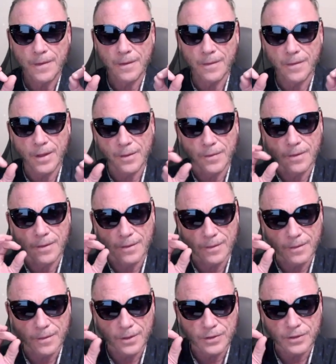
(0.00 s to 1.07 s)
that
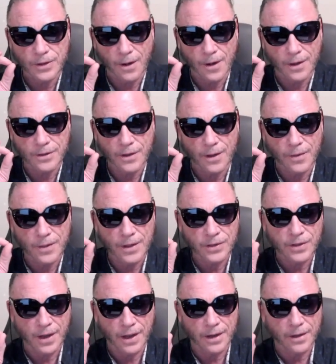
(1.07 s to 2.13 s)
the stars on this
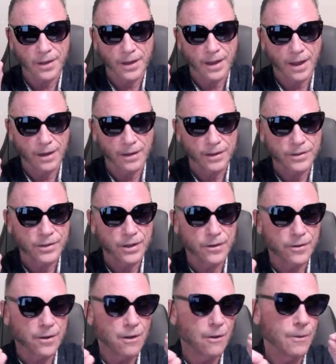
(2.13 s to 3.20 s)
side of the galaxy are
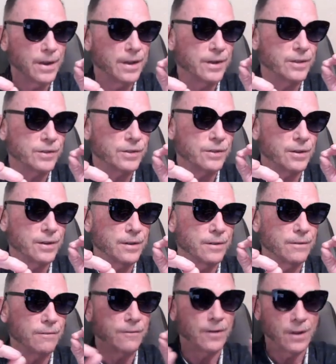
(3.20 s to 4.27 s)
going in a
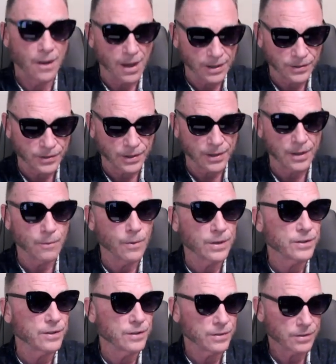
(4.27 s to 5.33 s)
certain velocity,
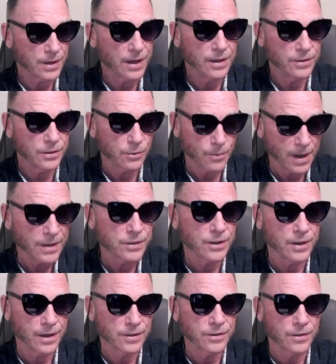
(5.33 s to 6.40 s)
which is a direction,
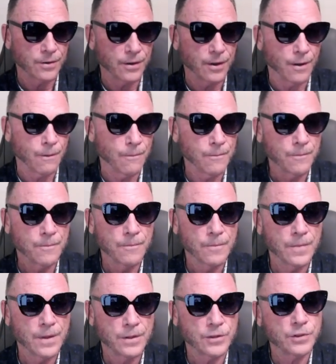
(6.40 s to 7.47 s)
as you know.
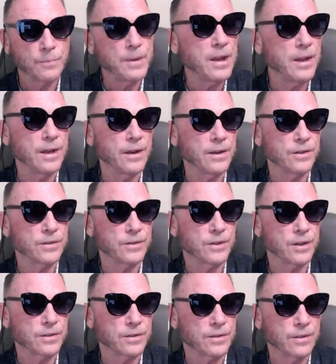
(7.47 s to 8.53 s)
Speed is
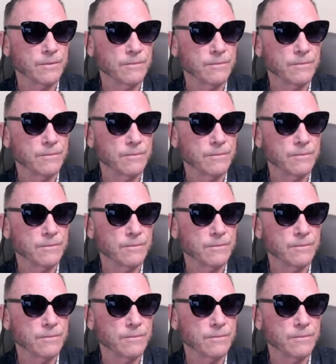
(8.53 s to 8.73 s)
just